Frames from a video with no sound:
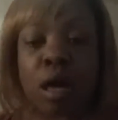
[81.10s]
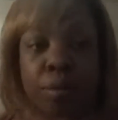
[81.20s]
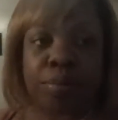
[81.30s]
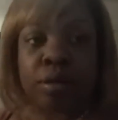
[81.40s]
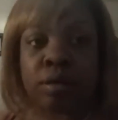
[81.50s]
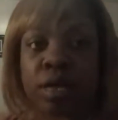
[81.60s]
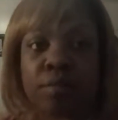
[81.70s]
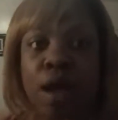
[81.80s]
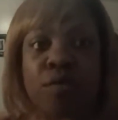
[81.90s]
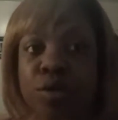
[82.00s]
up
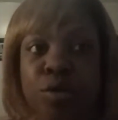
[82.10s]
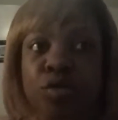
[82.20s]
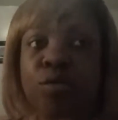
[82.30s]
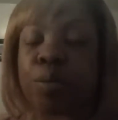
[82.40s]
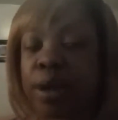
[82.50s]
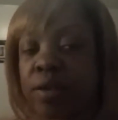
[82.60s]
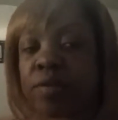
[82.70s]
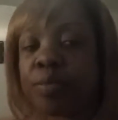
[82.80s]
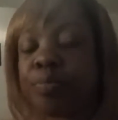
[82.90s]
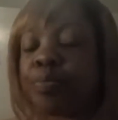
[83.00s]
in my room or
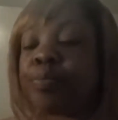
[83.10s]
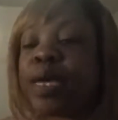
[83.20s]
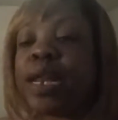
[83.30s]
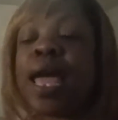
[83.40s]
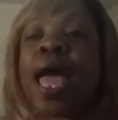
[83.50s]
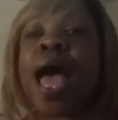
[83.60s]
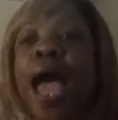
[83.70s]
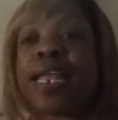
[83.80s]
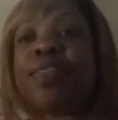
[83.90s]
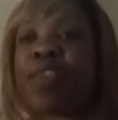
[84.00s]
whatever but
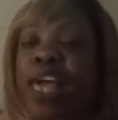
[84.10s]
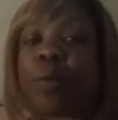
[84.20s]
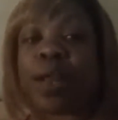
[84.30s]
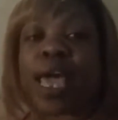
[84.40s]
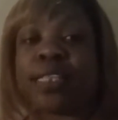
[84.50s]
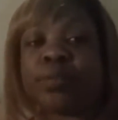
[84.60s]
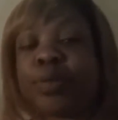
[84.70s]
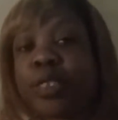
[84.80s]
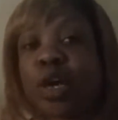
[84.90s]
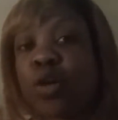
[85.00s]
I didn't think I would have had to
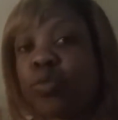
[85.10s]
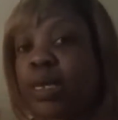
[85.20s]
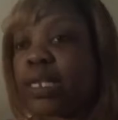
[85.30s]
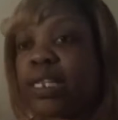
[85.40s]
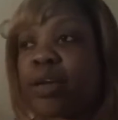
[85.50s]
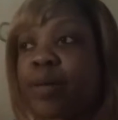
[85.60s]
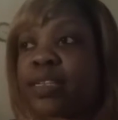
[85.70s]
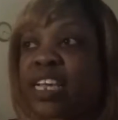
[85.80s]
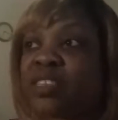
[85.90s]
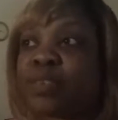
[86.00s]
put the oatmeal in there
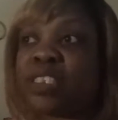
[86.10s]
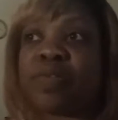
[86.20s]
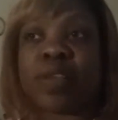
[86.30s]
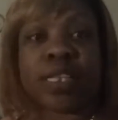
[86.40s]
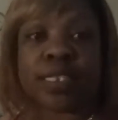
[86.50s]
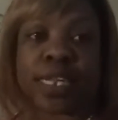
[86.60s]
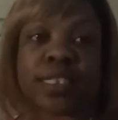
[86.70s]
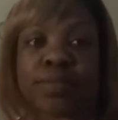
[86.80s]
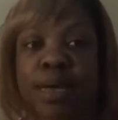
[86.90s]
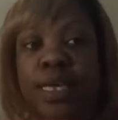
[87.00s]
because I specifically
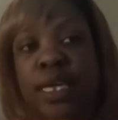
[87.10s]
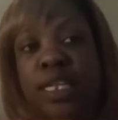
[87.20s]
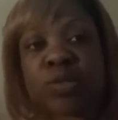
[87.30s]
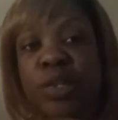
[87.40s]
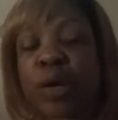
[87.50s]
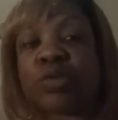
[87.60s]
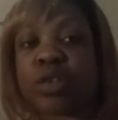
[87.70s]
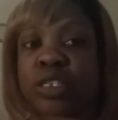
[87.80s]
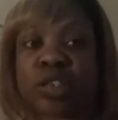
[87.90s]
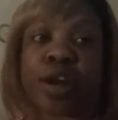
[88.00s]
said to my kids, well, I was
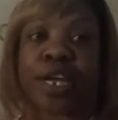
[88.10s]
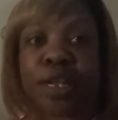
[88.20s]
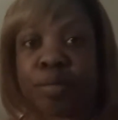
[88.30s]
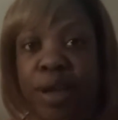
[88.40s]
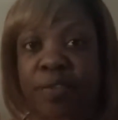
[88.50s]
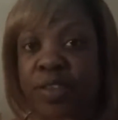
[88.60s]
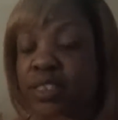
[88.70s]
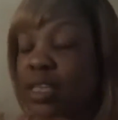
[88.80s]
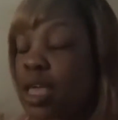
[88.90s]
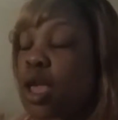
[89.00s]
going to start eating
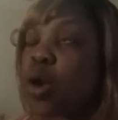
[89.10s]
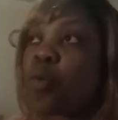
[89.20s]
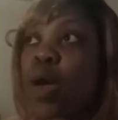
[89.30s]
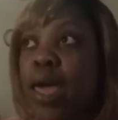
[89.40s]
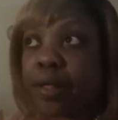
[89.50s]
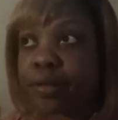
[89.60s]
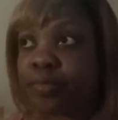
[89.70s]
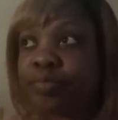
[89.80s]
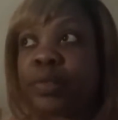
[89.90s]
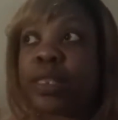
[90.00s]
breakfast.
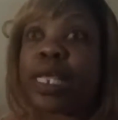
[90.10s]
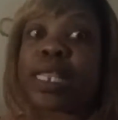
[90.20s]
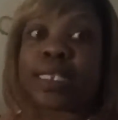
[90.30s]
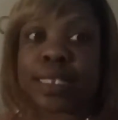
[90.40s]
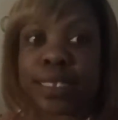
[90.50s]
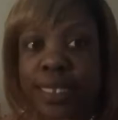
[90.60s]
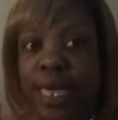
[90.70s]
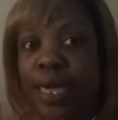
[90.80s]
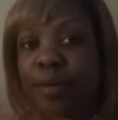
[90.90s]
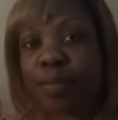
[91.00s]
Well, needless to
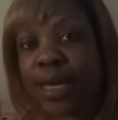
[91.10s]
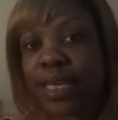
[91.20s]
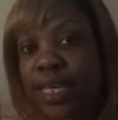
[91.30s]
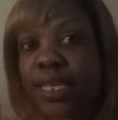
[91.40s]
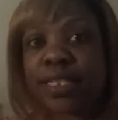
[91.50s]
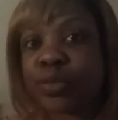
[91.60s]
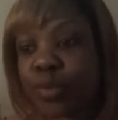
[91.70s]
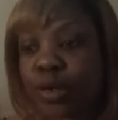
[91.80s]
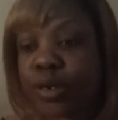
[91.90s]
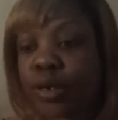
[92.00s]
say, my kids
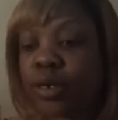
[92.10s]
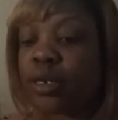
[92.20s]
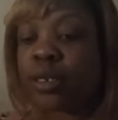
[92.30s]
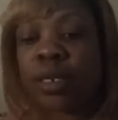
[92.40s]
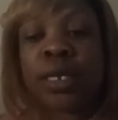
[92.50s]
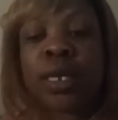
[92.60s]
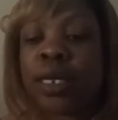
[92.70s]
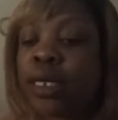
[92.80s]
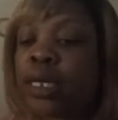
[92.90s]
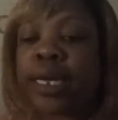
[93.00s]
were
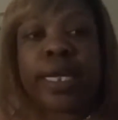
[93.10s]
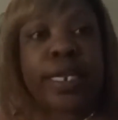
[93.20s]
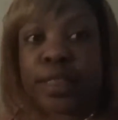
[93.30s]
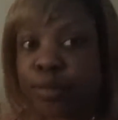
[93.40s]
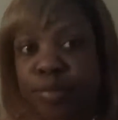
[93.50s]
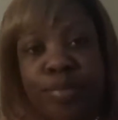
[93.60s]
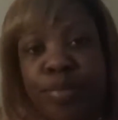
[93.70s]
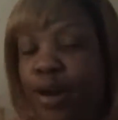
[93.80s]
eating the